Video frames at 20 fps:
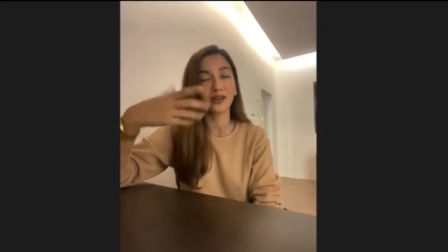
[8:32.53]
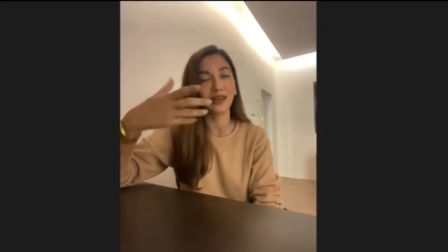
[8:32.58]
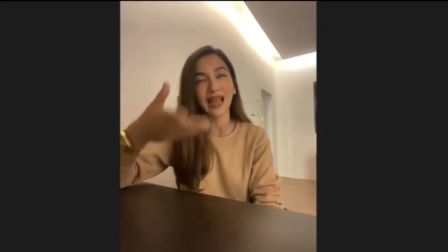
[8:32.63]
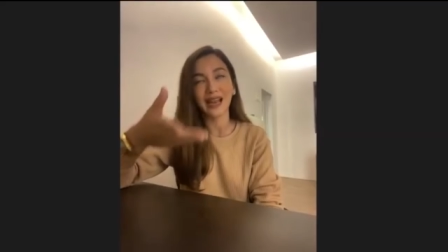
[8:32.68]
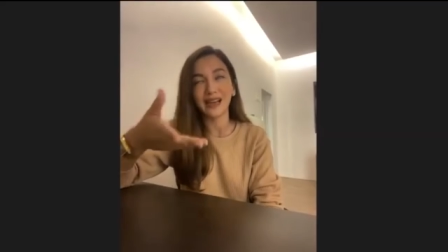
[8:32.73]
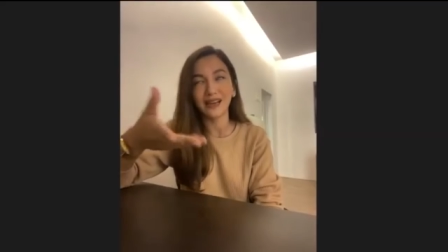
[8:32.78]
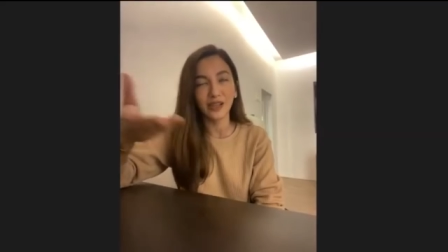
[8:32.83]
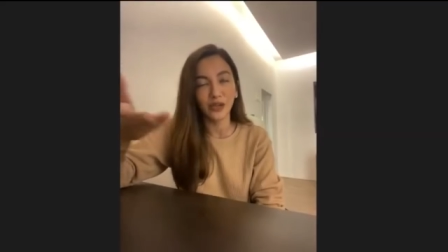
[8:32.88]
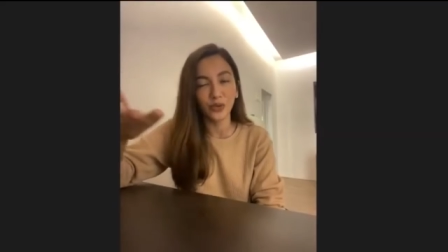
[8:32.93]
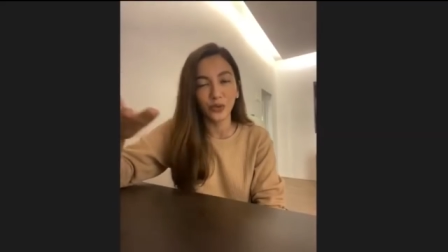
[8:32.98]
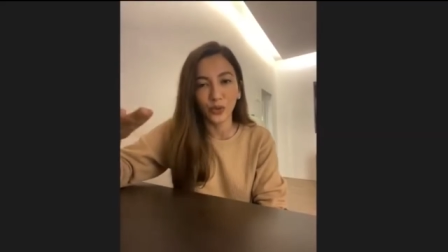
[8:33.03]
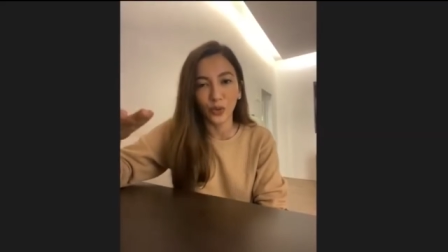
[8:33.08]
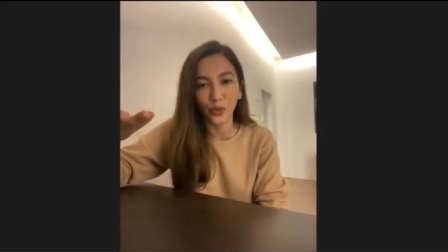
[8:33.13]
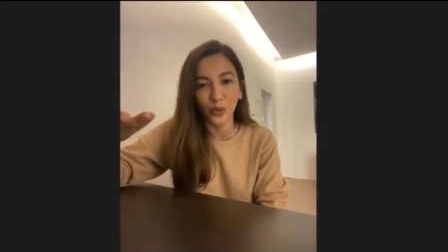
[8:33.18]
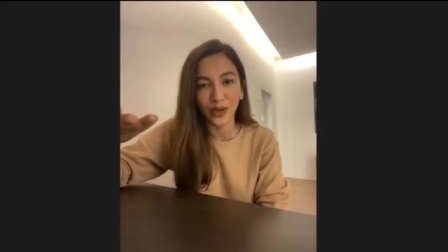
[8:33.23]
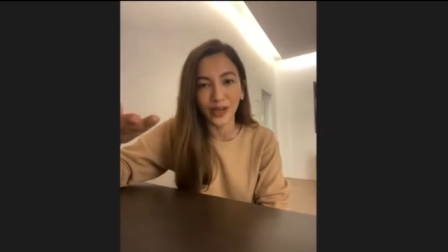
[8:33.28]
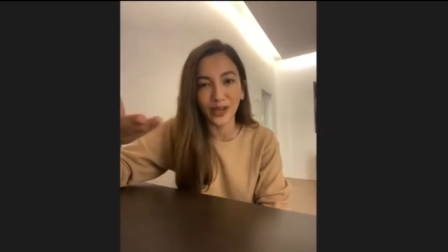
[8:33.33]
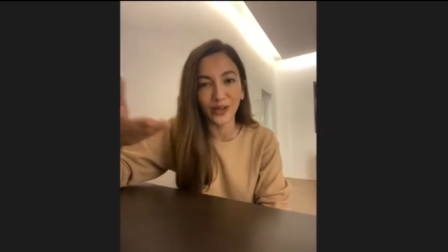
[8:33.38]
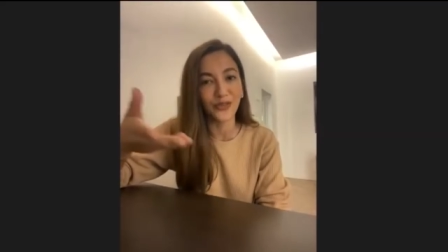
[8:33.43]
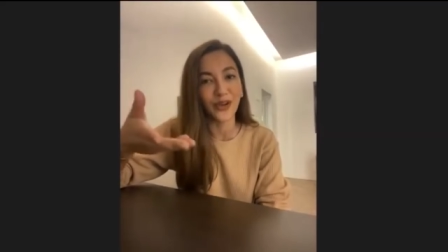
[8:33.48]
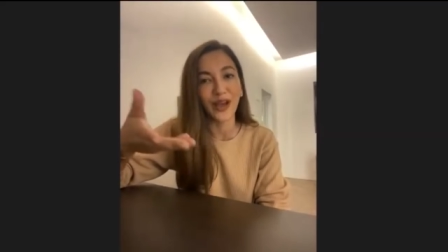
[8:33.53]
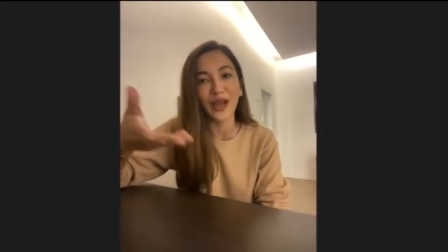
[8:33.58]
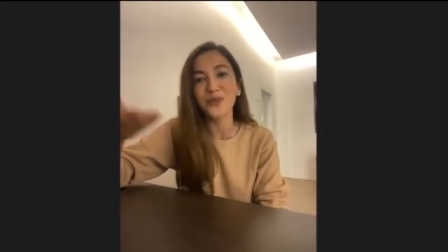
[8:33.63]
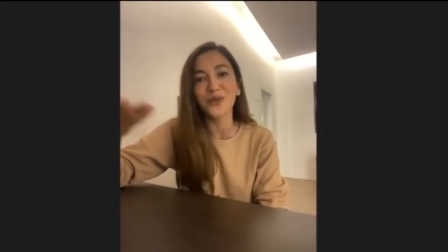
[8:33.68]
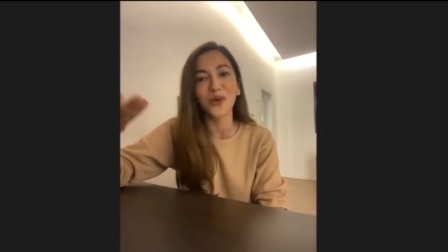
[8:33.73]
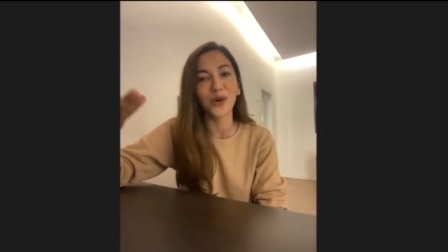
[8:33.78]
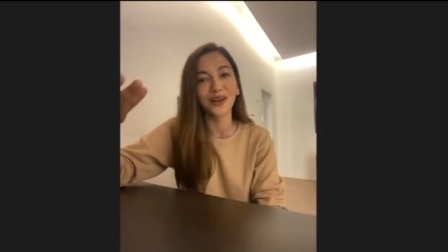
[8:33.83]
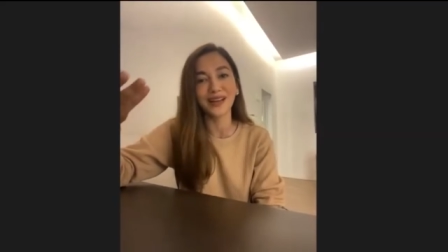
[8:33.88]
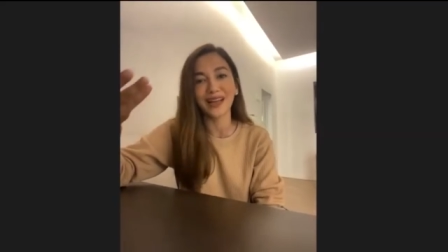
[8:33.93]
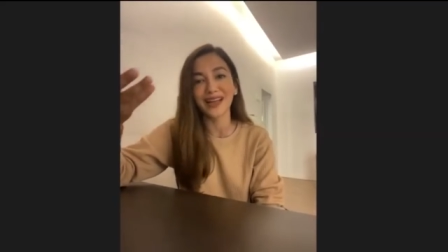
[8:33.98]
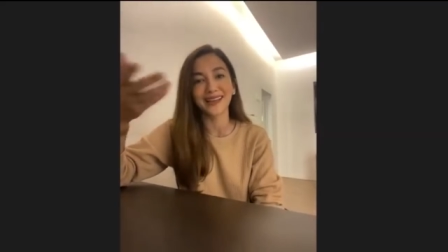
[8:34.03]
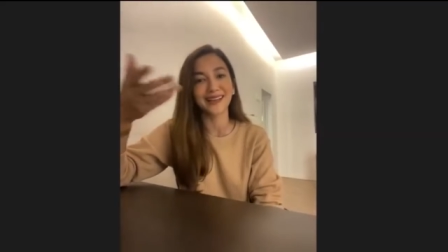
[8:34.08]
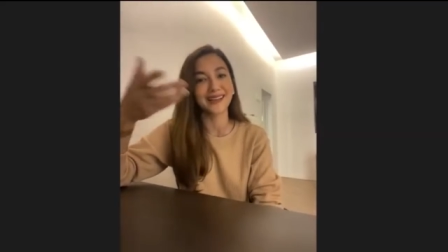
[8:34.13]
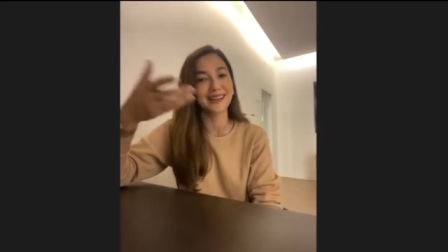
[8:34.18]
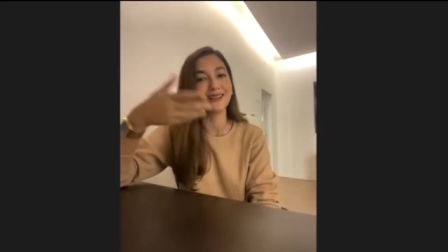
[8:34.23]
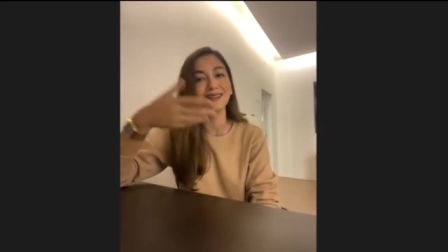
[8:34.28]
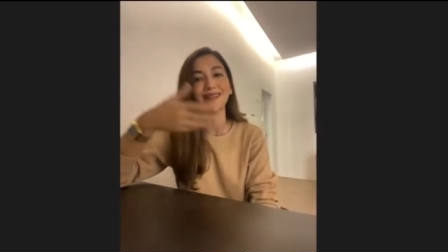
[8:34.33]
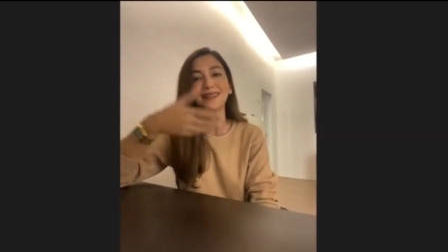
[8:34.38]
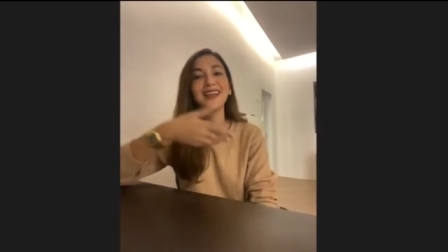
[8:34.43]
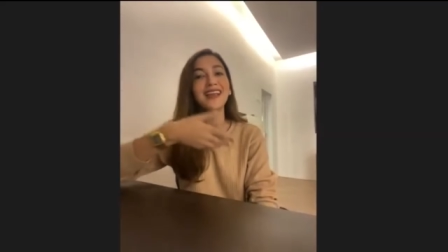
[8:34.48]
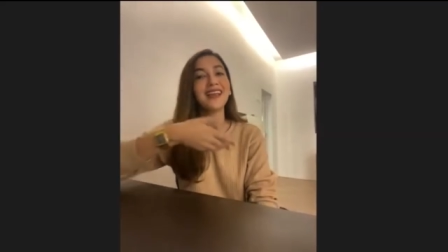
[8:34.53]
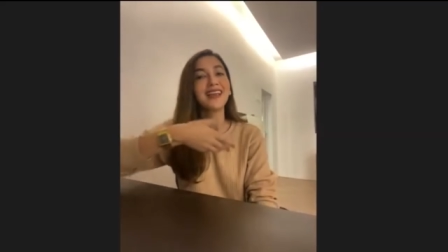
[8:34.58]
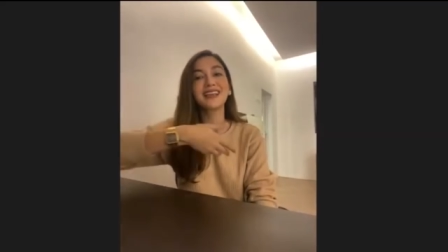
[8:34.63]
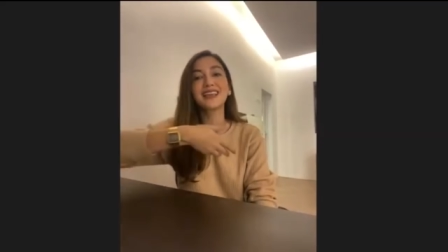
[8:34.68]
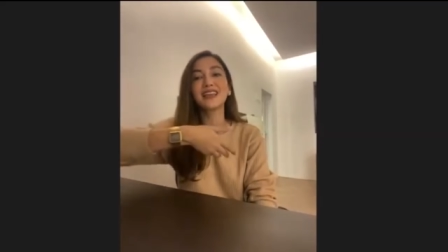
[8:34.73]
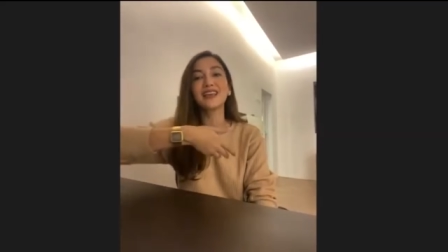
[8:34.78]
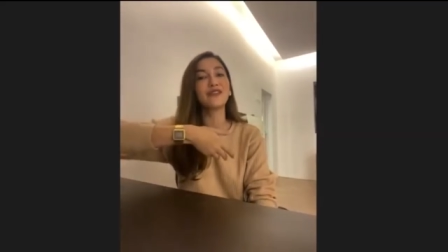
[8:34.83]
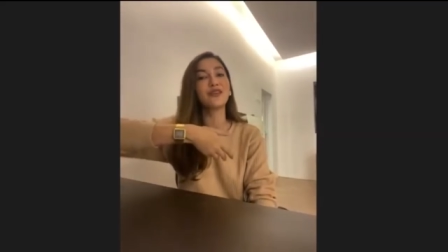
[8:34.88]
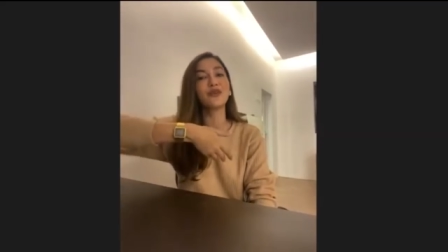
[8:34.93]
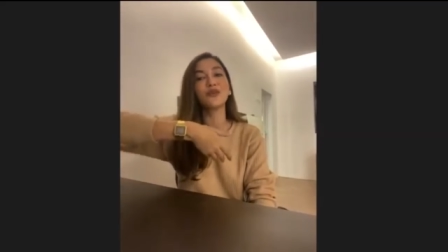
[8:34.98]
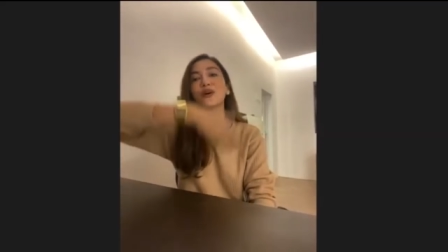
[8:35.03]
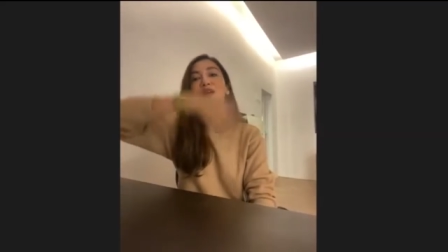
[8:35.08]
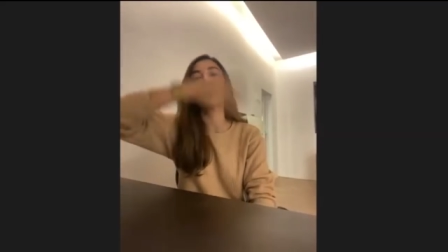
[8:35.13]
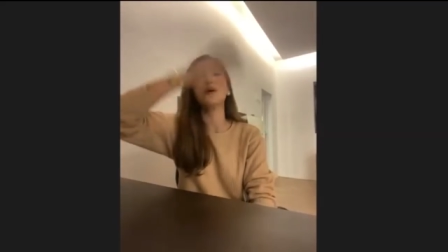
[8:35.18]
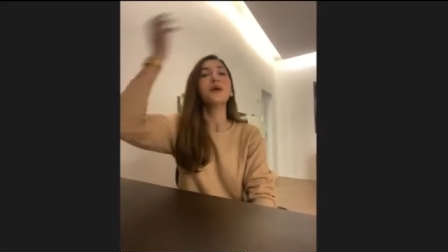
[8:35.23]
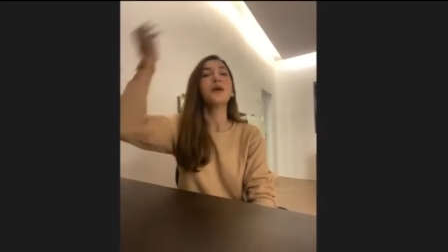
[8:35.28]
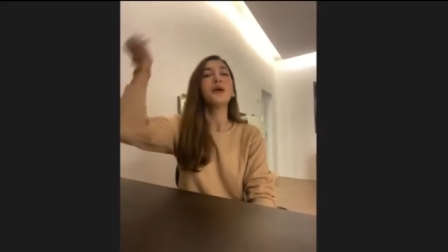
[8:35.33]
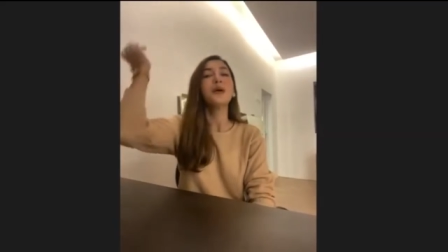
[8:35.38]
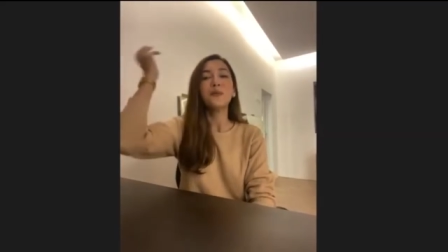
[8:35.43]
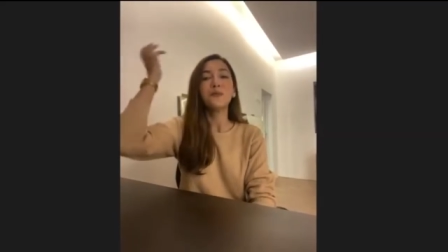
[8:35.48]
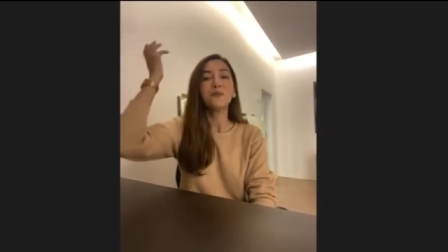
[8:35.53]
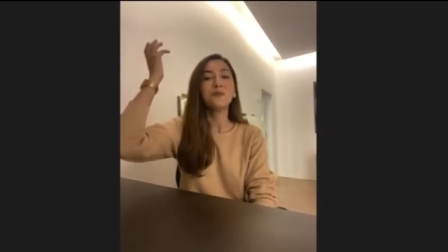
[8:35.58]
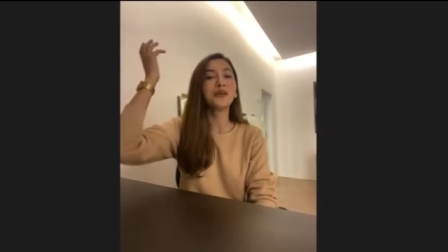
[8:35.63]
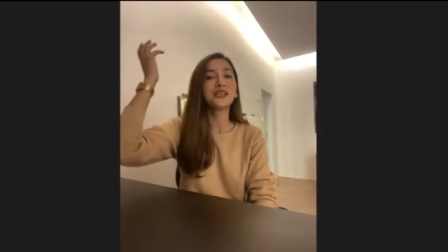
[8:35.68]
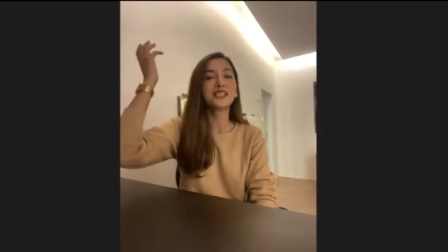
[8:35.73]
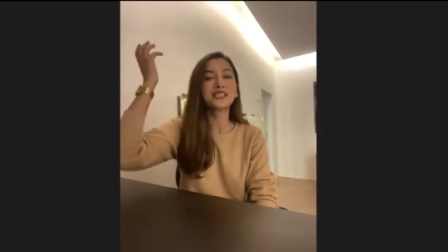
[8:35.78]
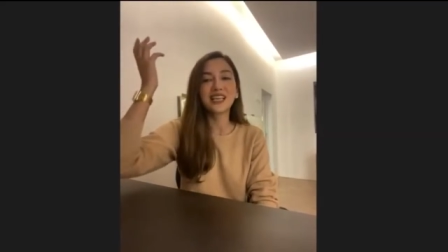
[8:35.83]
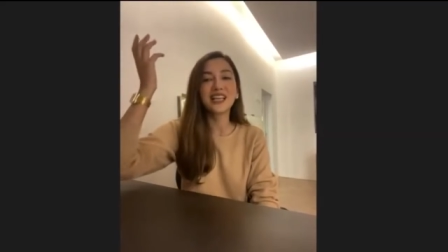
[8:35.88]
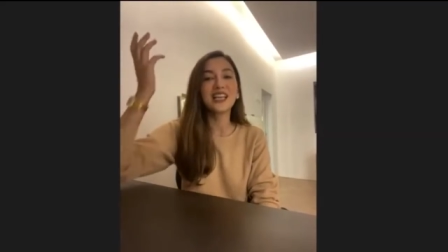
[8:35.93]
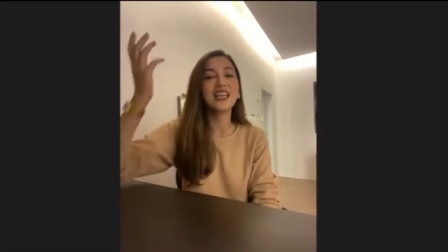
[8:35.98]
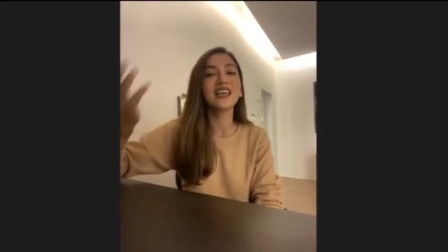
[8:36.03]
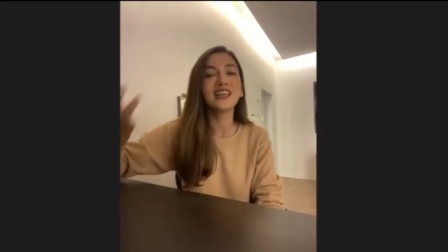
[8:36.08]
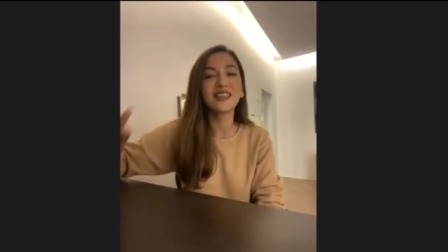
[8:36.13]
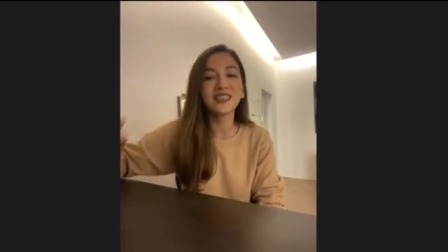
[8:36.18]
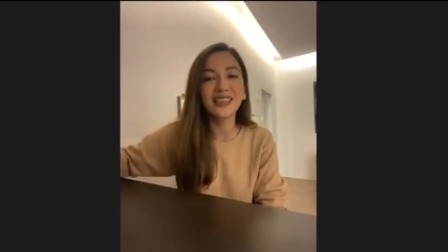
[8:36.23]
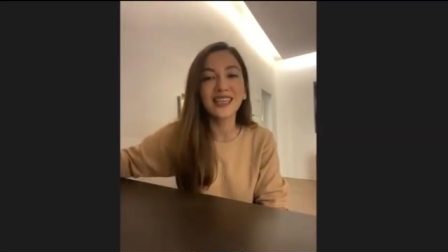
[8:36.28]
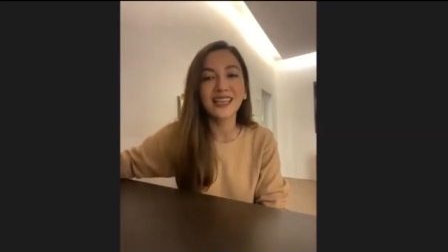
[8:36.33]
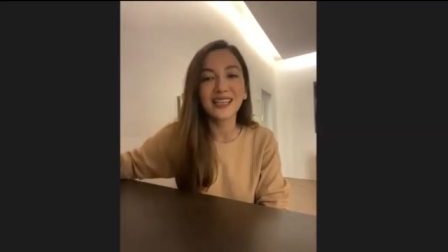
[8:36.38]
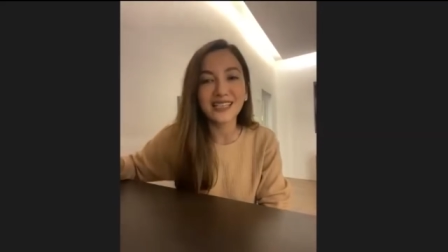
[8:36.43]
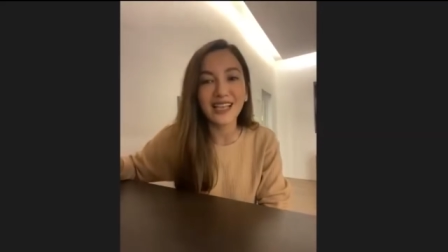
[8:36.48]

Andy, you know it, if I want, I can give you a bazillion things.